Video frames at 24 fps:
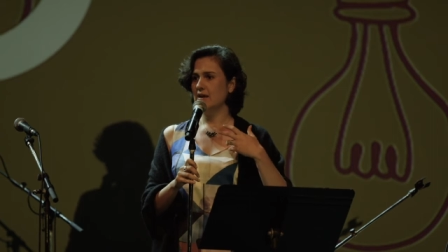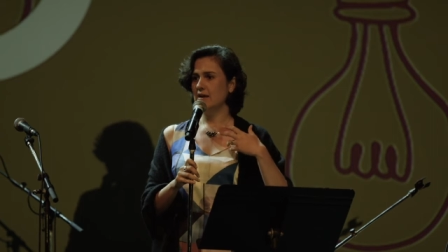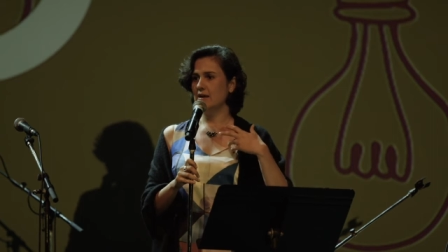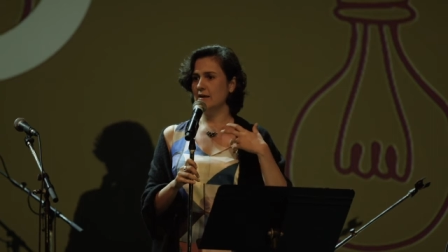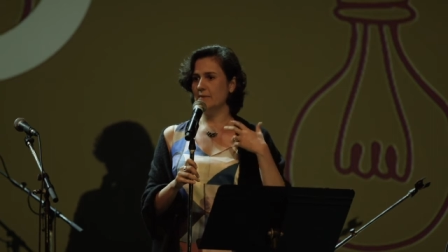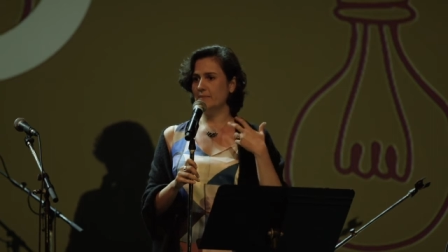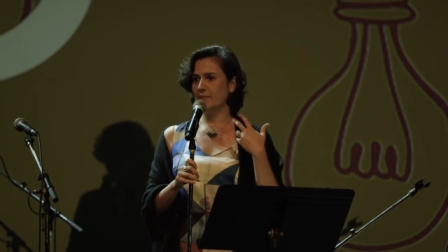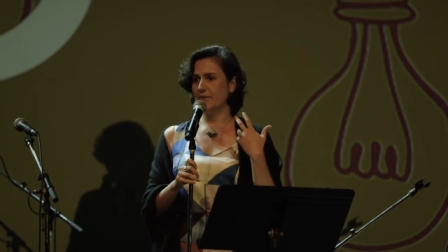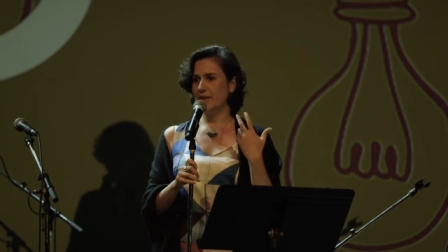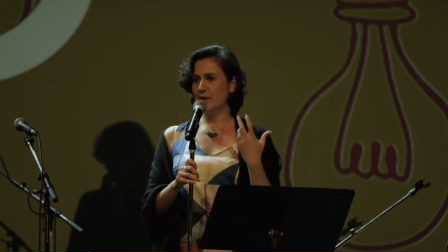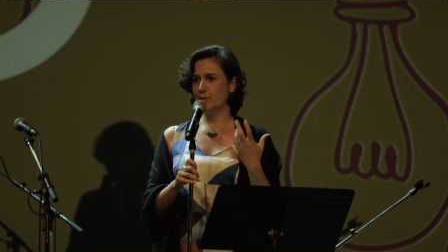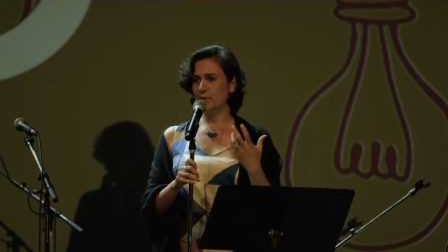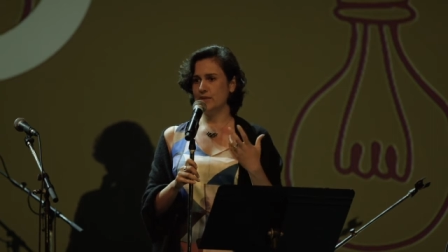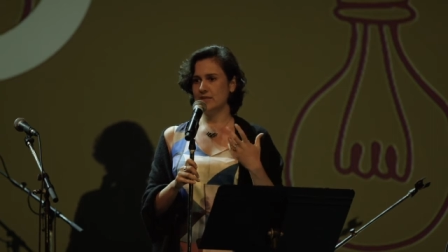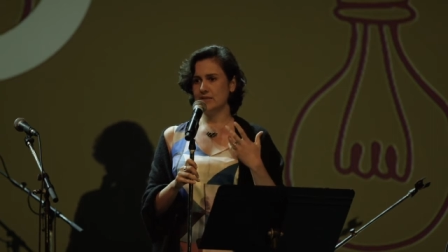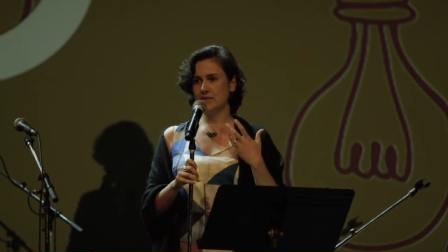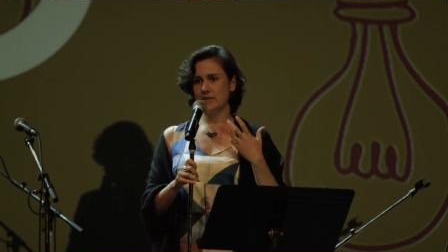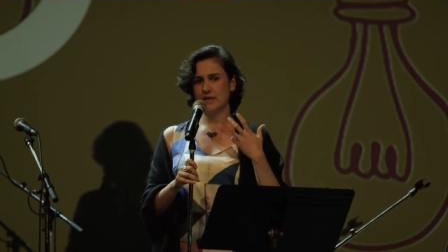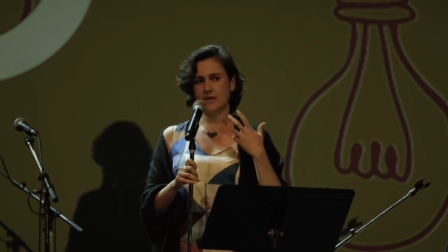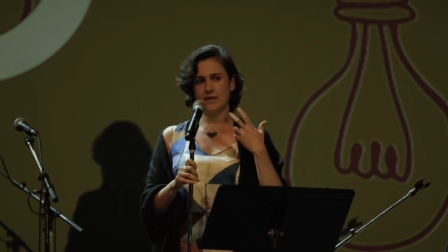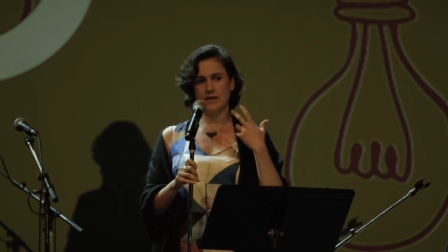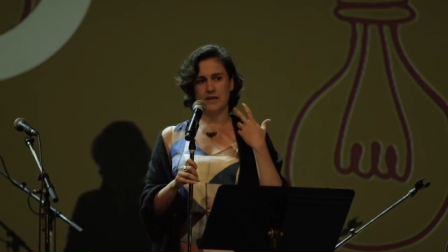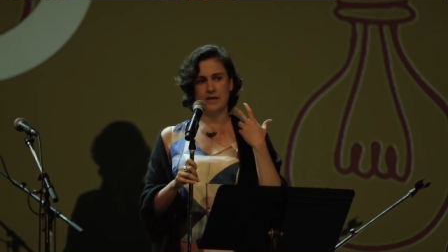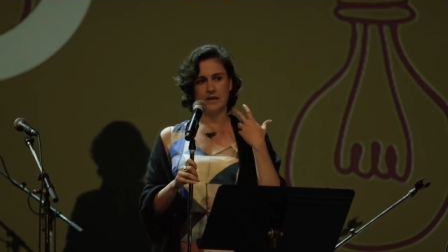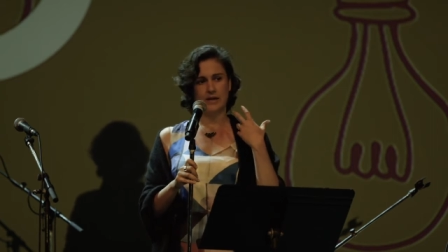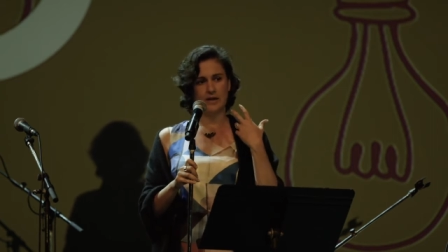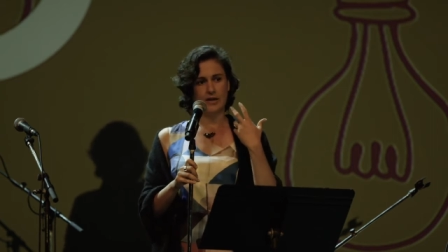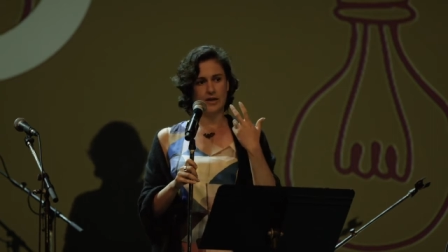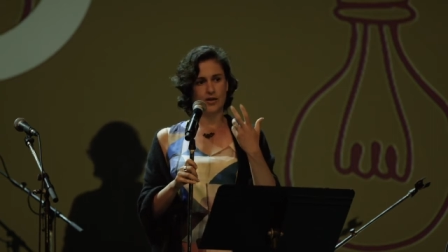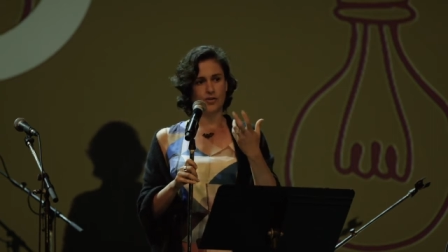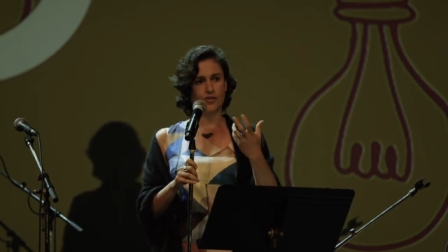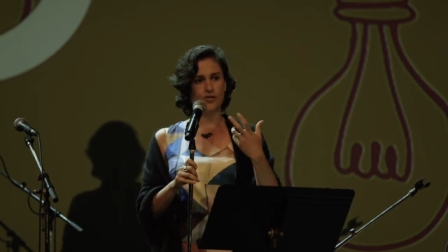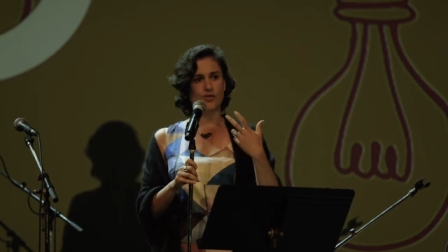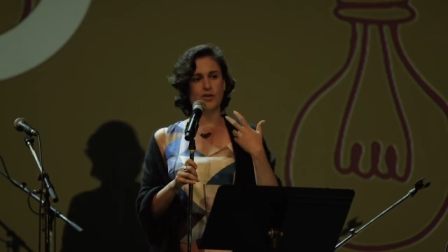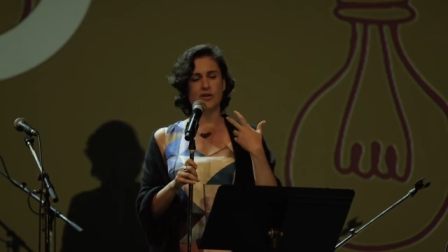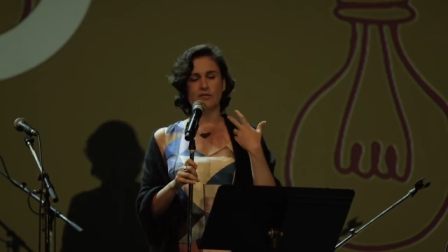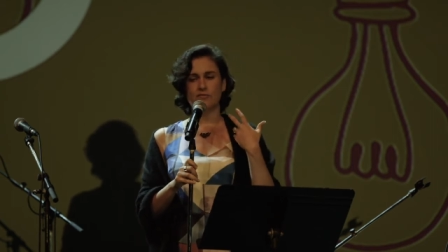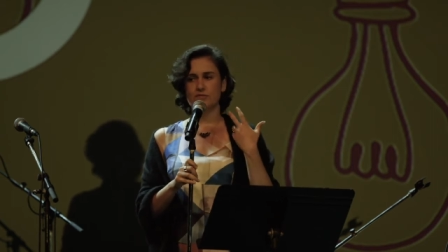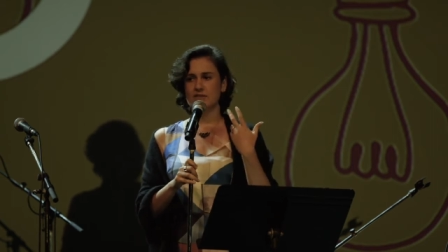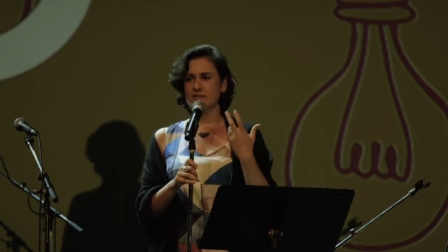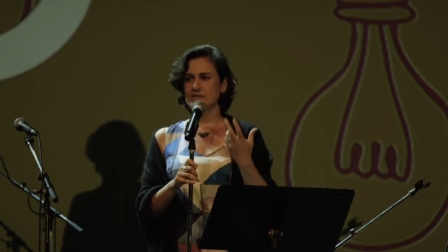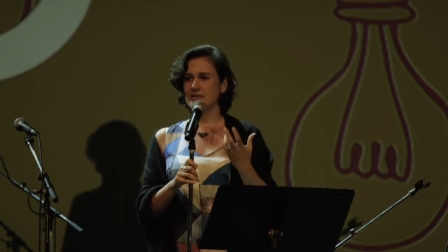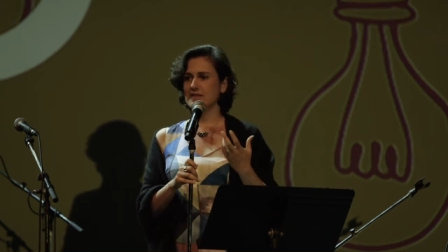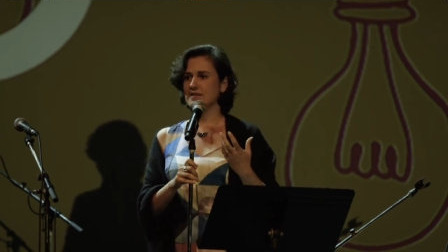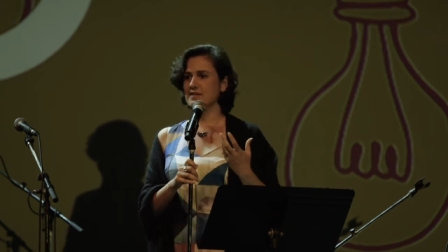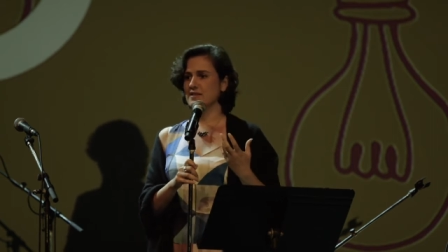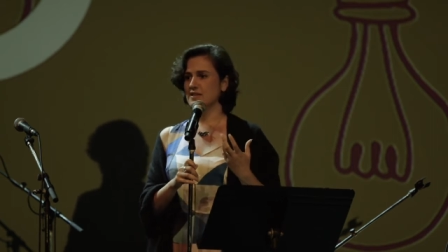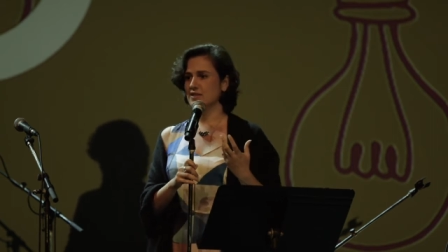There was a growing
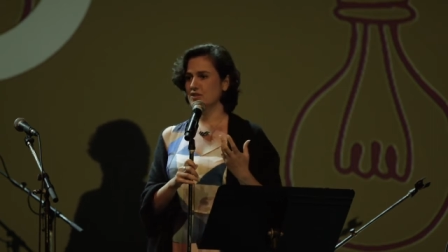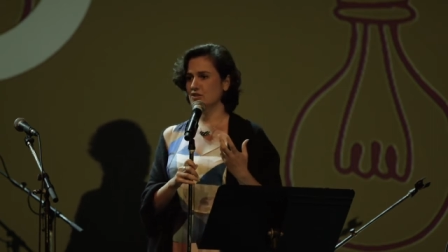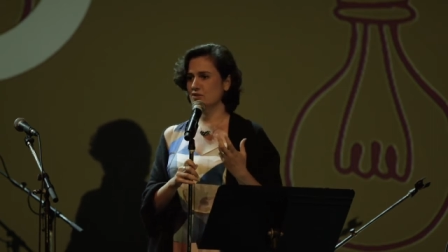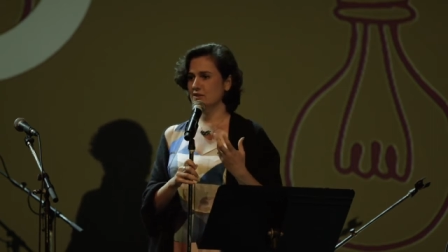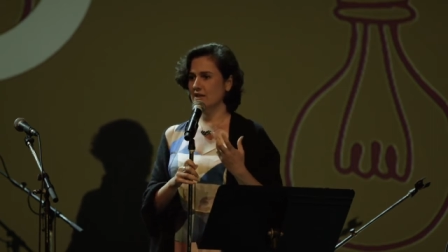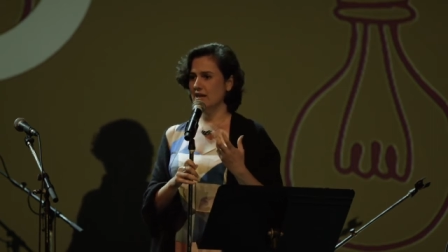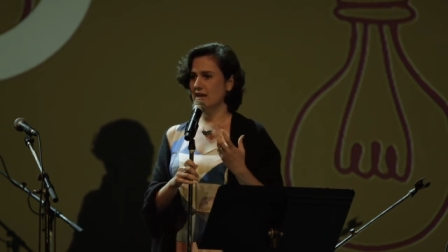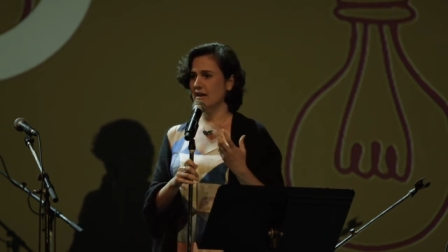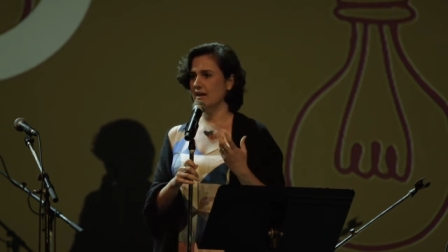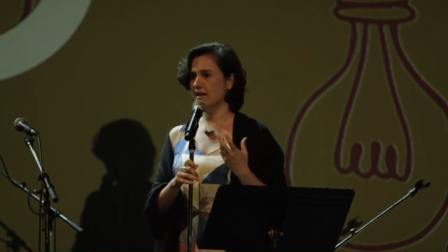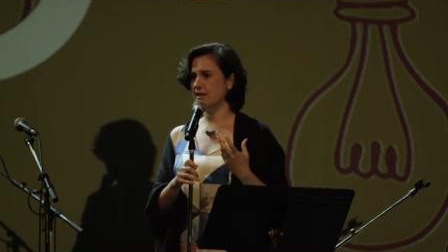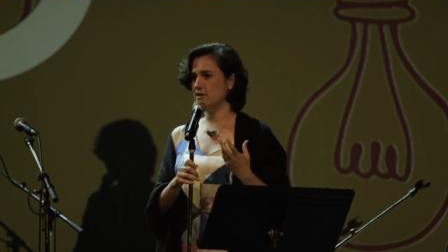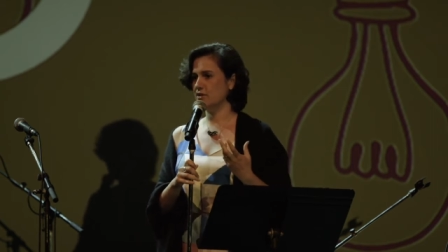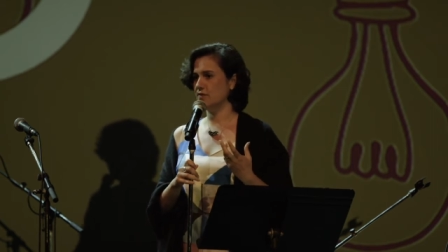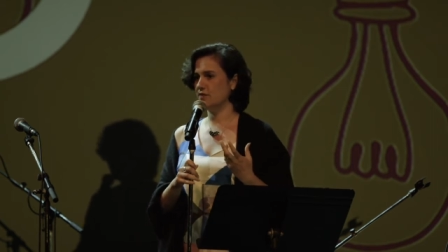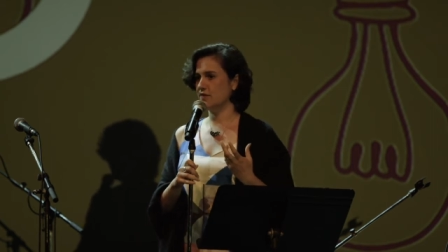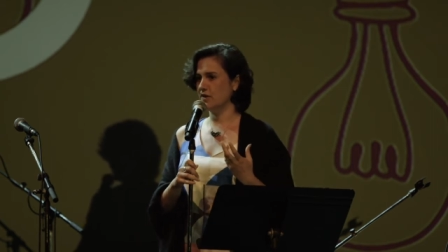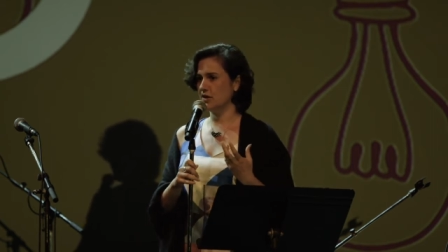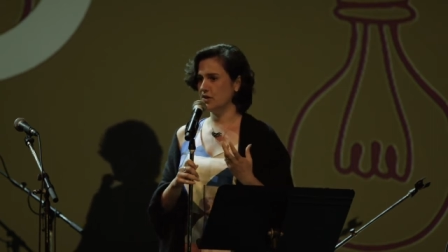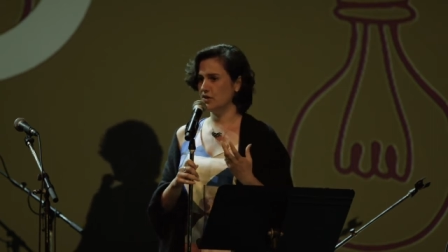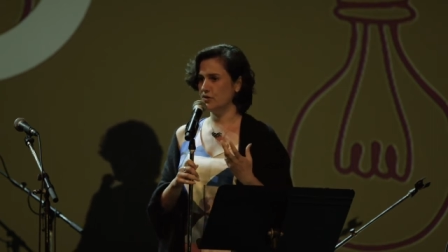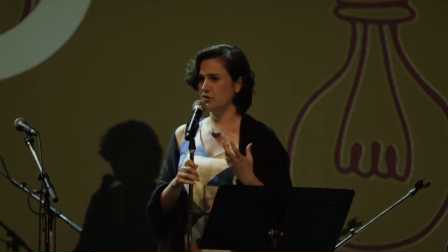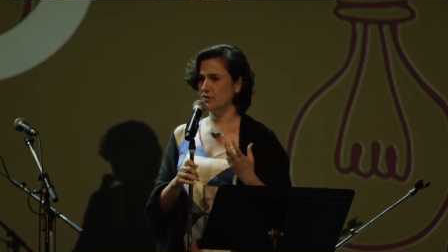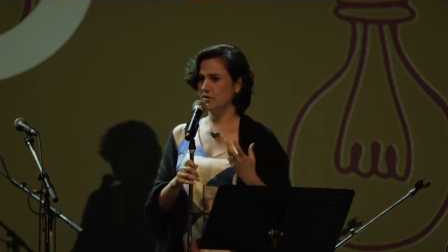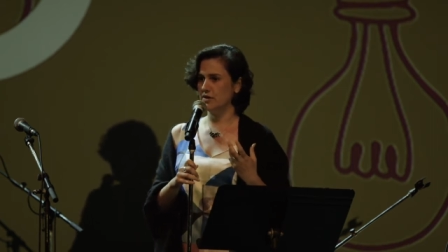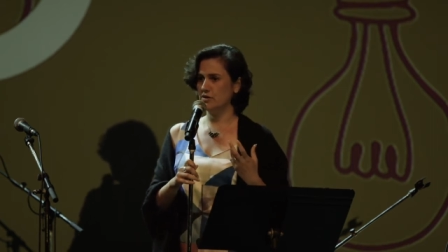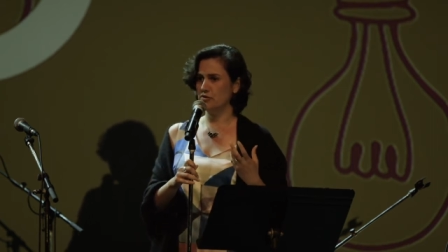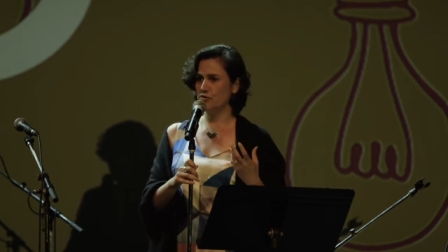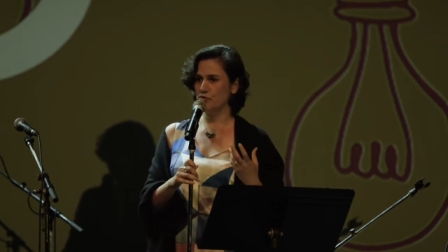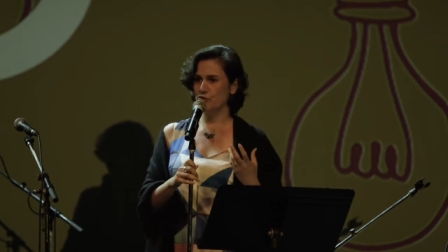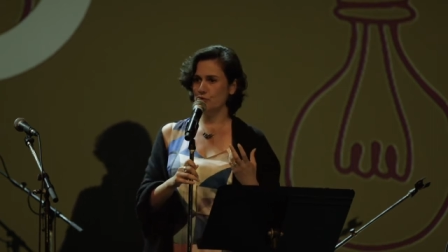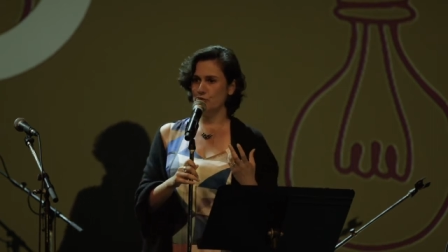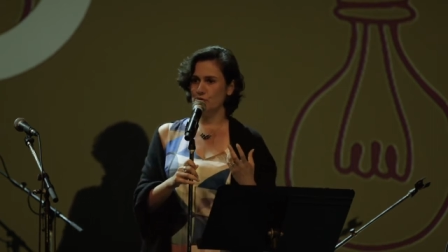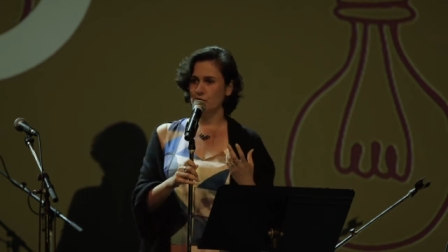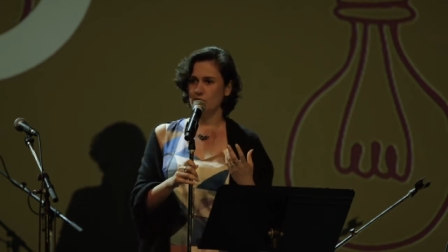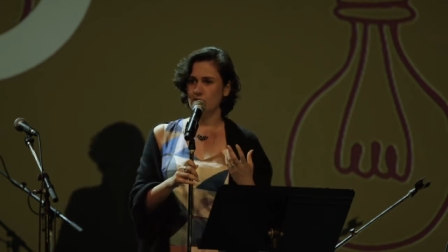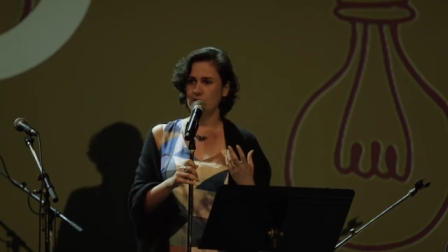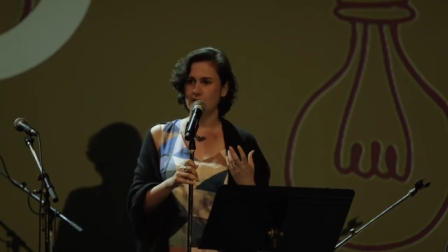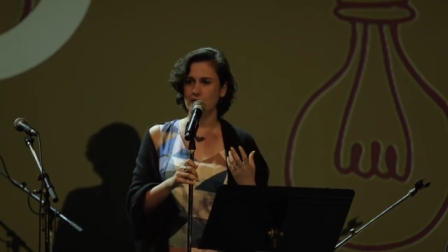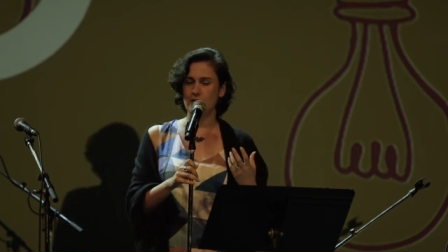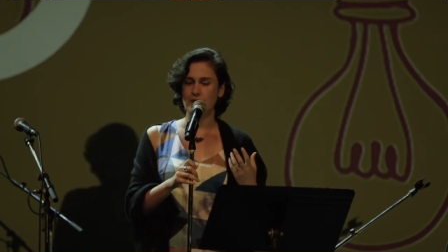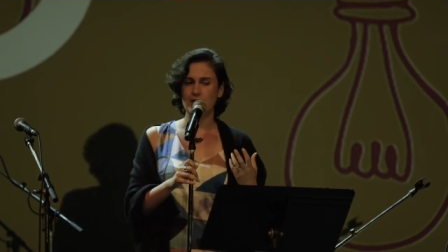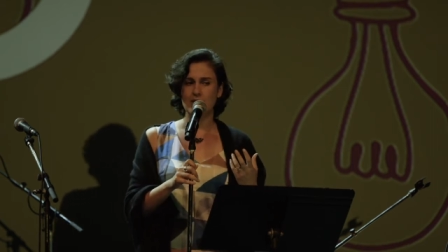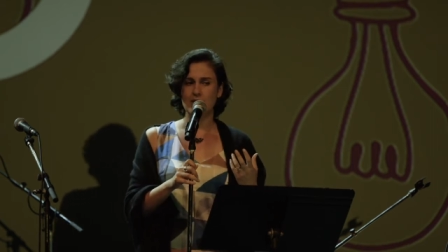resistance to the idea of colonial rule.